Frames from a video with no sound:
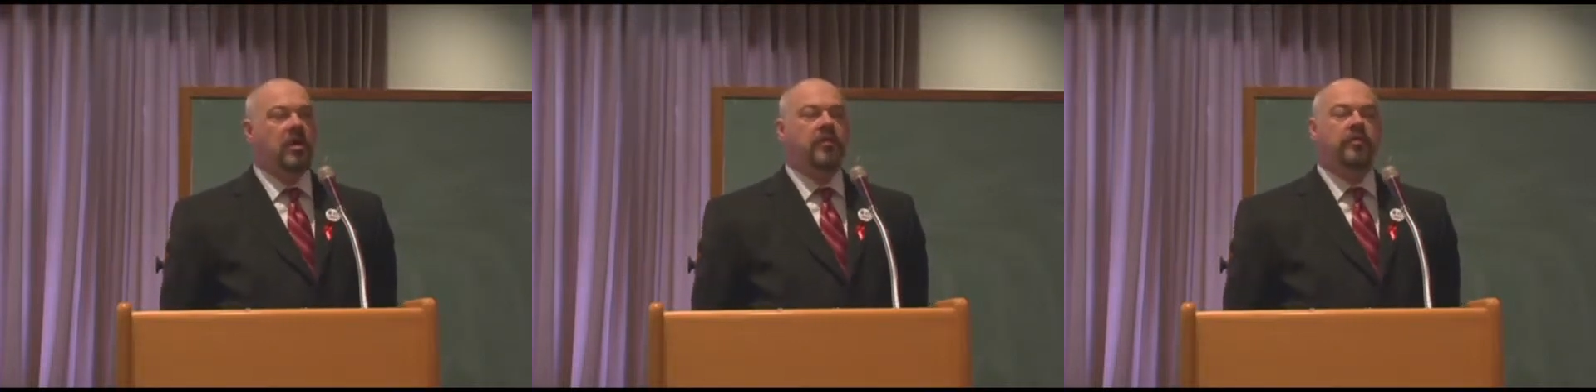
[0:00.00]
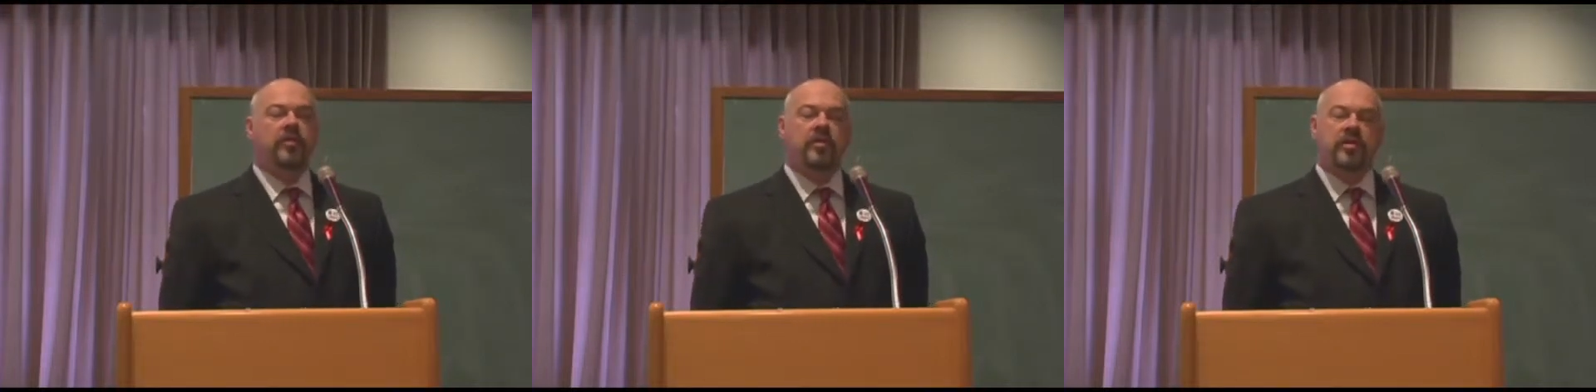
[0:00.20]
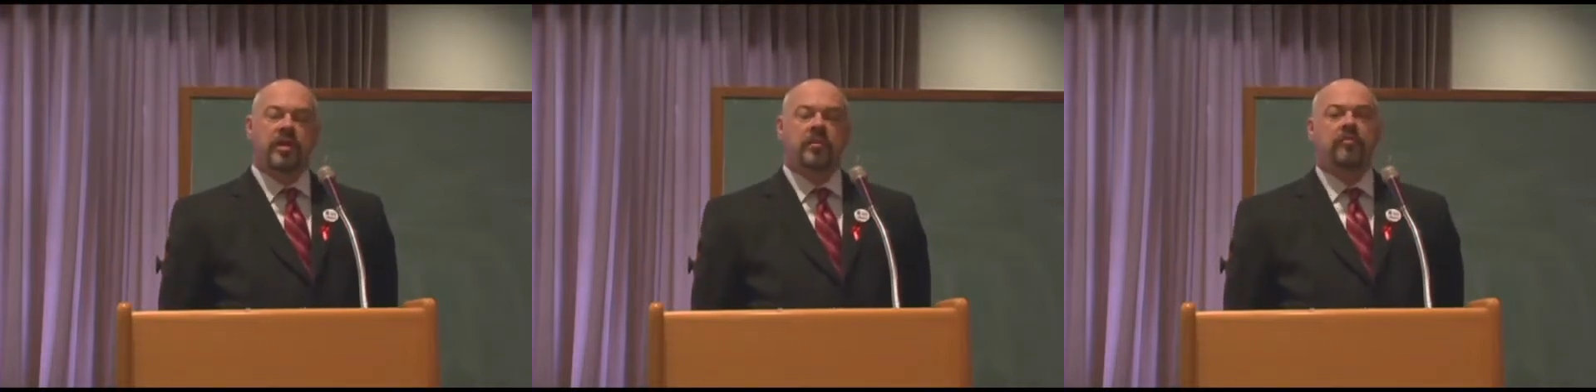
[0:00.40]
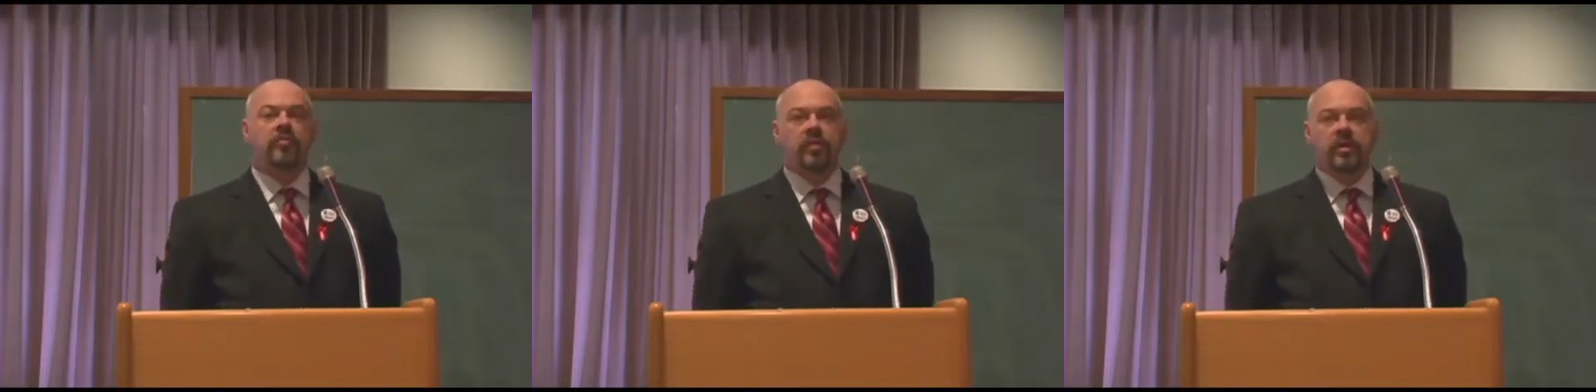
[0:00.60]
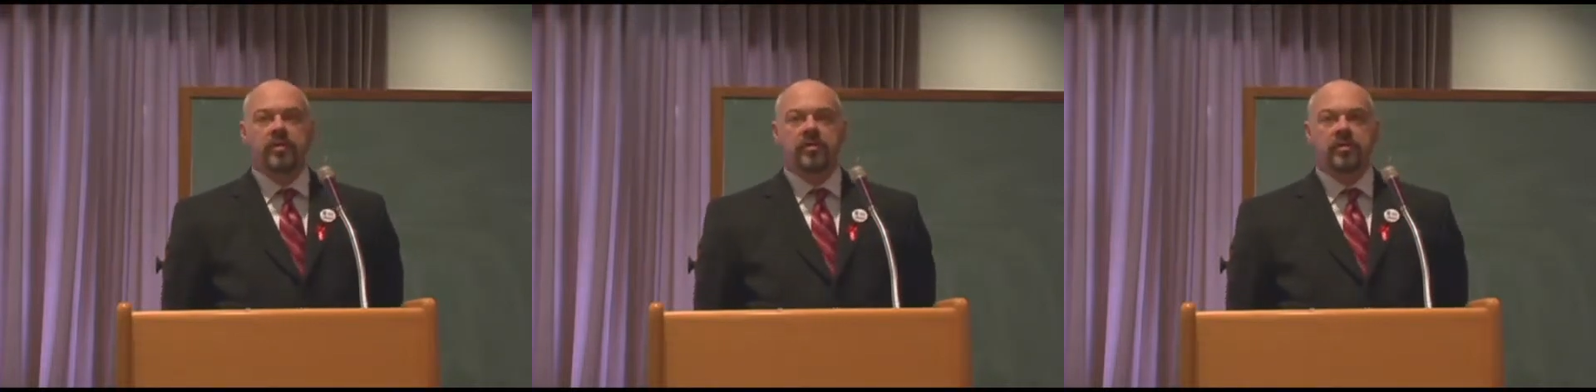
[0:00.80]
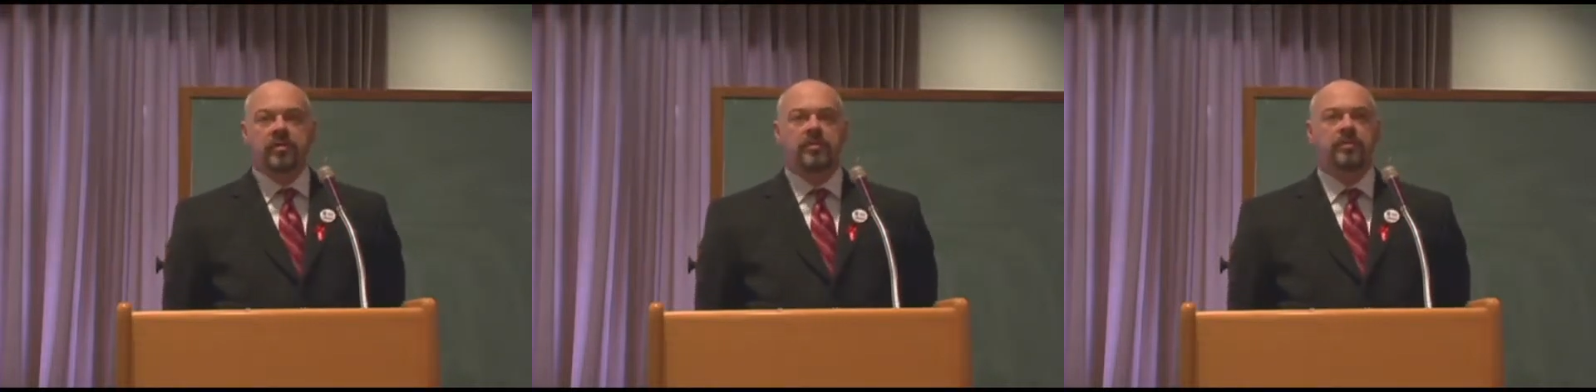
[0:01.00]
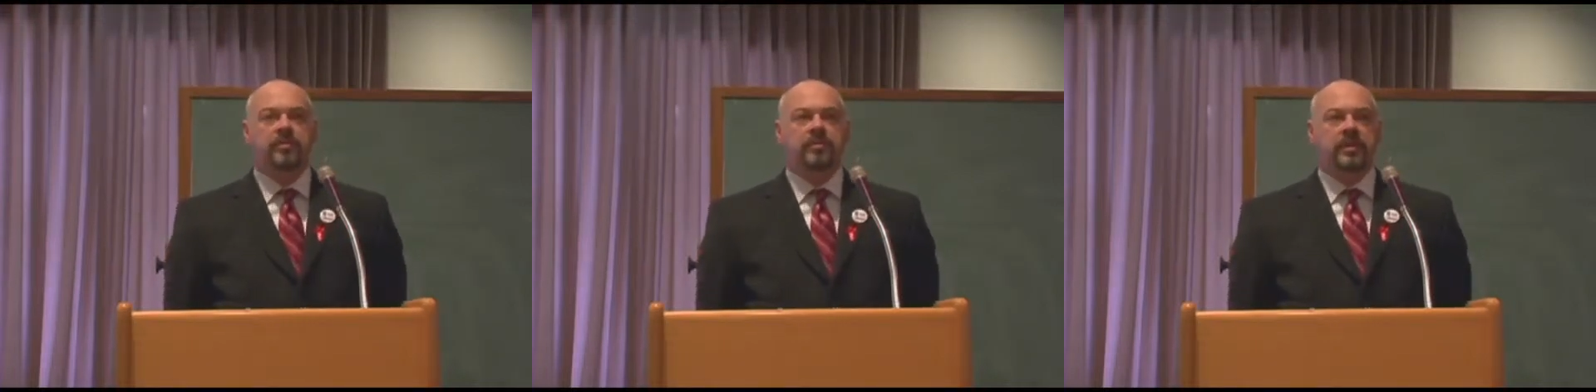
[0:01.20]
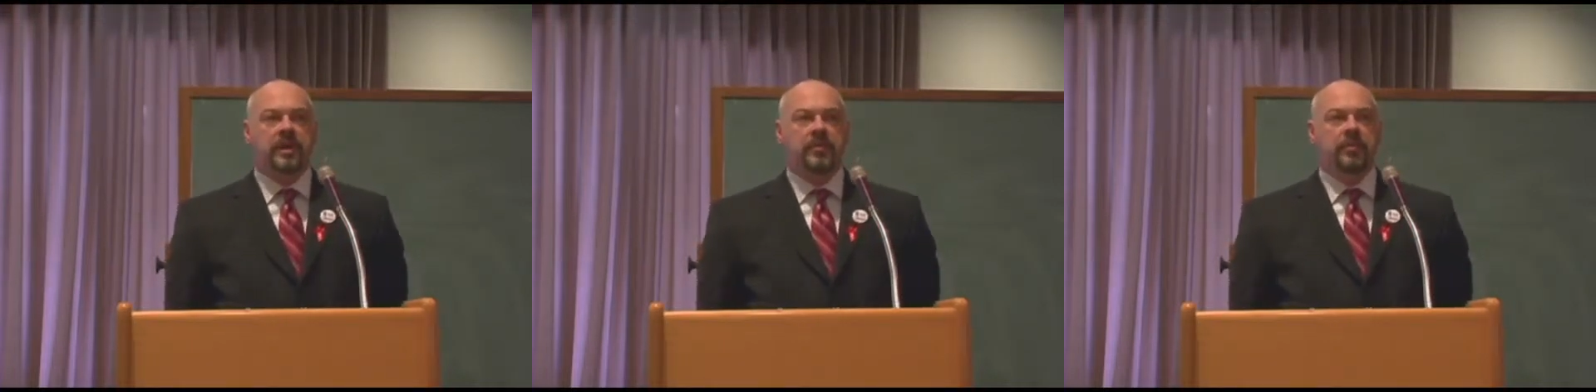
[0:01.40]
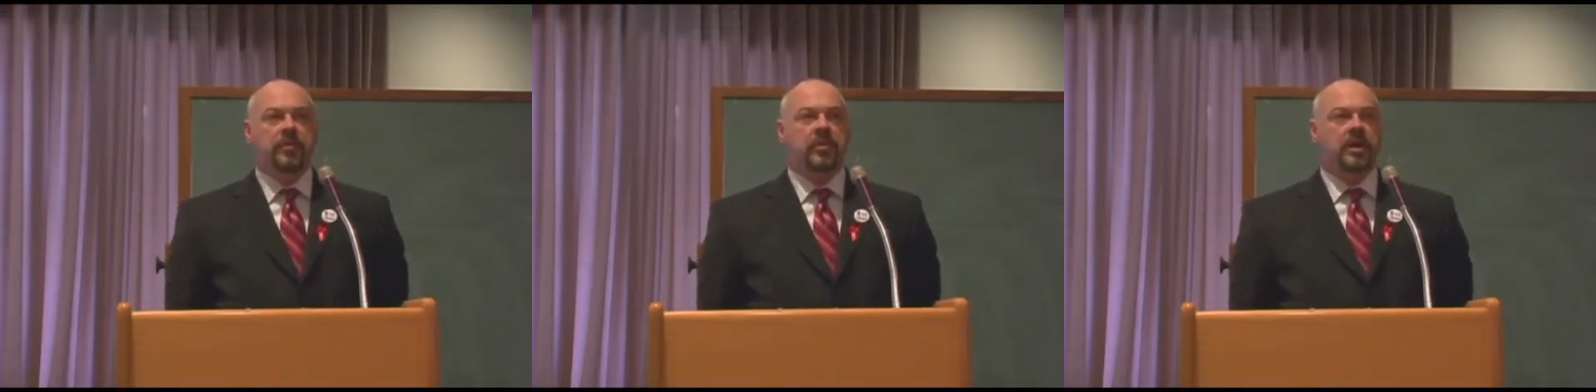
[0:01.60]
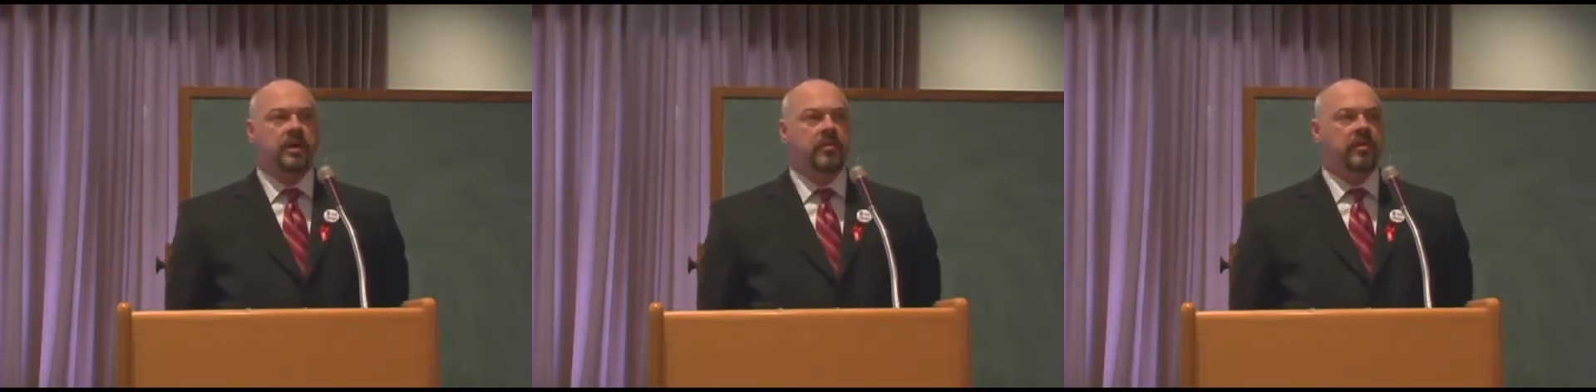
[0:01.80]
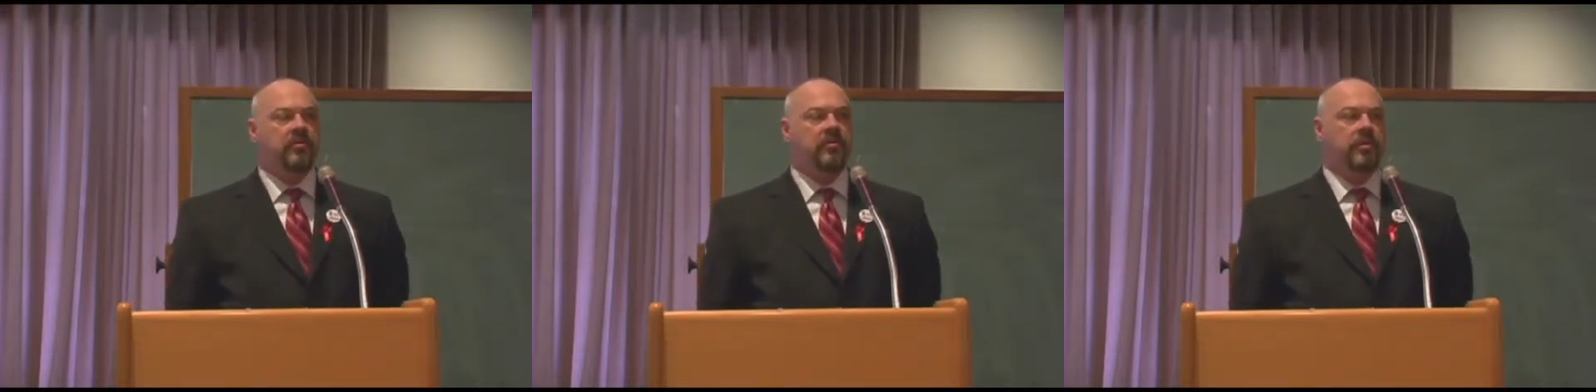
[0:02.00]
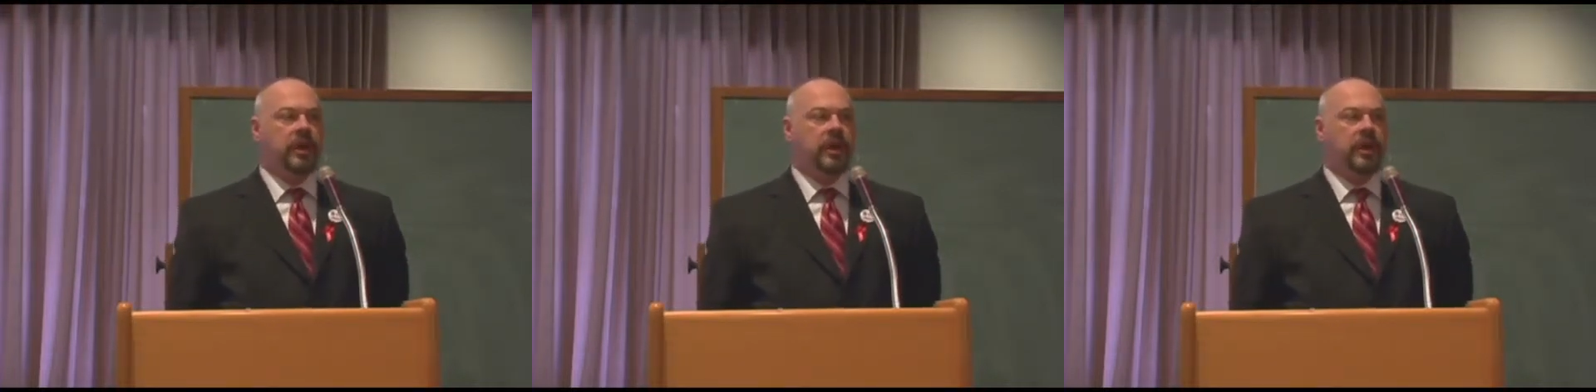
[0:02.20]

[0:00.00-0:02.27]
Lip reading: For some reason, people coming from